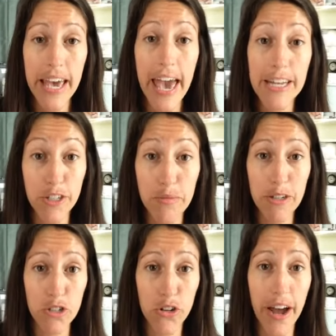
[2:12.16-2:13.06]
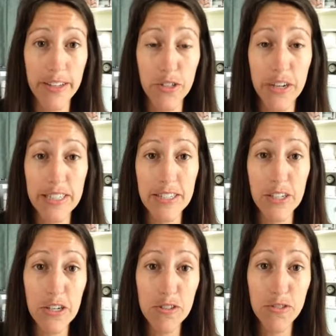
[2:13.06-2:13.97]
and too much stress. Stress is a
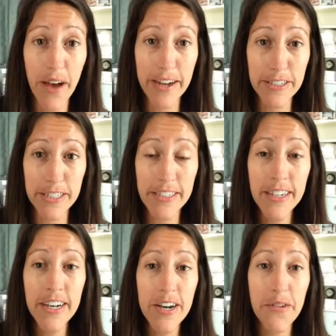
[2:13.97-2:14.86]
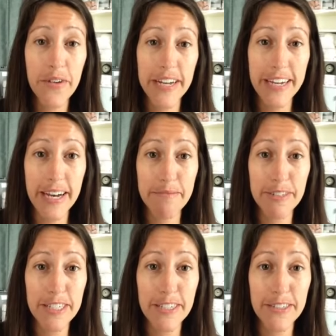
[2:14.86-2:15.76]
huge factor when it
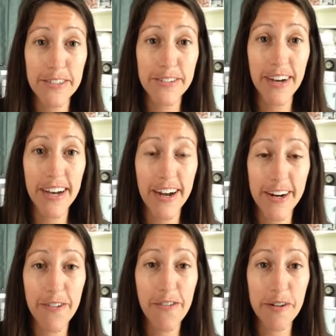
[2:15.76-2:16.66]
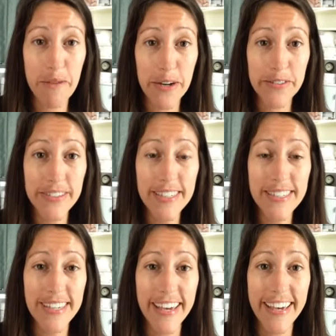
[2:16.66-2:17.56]
comes to our hormones,
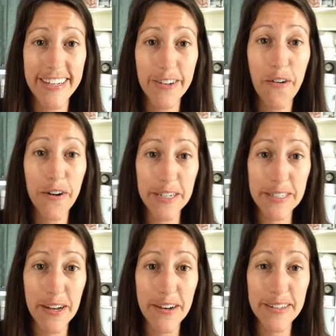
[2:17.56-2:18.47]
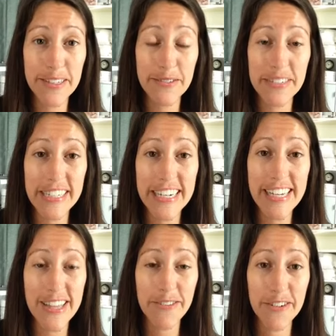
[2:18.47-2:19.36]
and cortisol is really
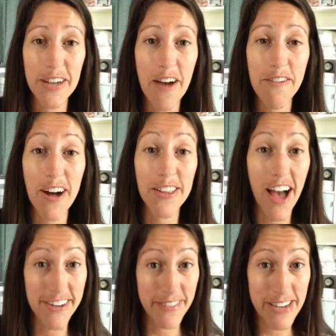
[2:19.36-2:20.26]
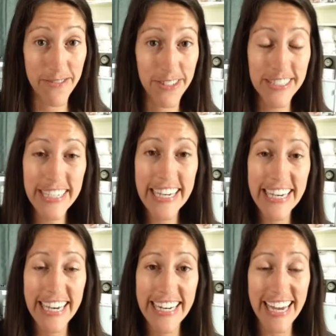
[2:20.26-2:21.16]
the root of a lot of evil.
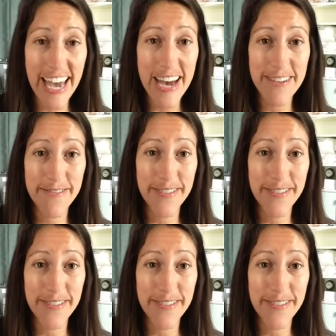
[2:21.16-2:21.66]
And I have